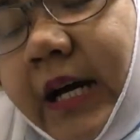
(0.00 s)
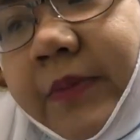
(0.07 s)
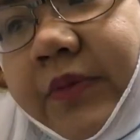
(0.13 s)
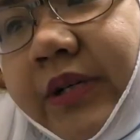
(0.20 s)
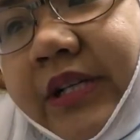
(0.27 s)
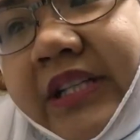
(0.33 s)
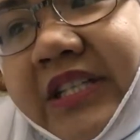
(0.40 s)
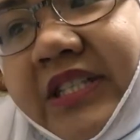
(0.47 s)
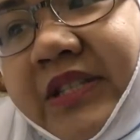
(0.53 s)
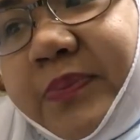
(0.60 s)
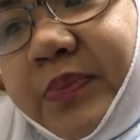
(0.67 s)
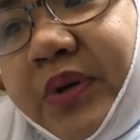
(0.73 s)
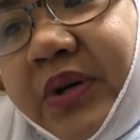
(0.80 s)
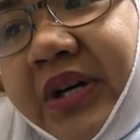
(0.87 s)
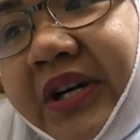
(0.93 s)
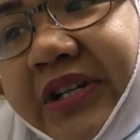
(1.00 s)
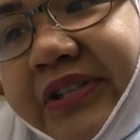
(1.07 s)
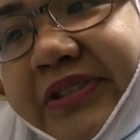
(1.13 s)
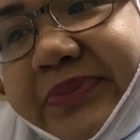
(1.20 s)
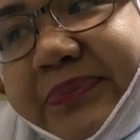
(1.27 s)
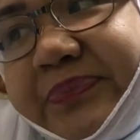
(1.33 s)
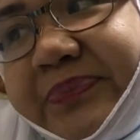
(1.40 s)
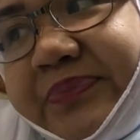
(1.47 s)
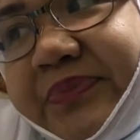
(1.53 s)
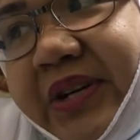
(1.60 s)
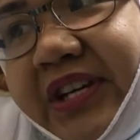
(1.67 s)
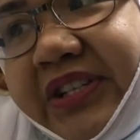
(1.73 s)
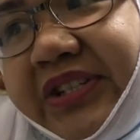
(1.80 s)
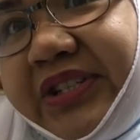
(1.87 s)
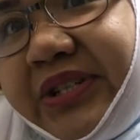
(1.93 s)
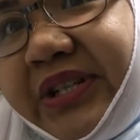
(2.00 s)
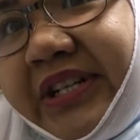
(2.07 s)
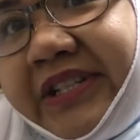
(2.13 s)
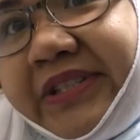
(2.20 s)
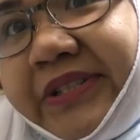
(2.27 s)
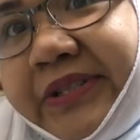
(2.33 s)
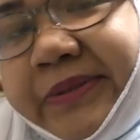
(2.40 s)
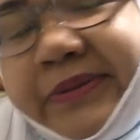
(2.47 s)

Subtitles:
I'm really spoiled, my god.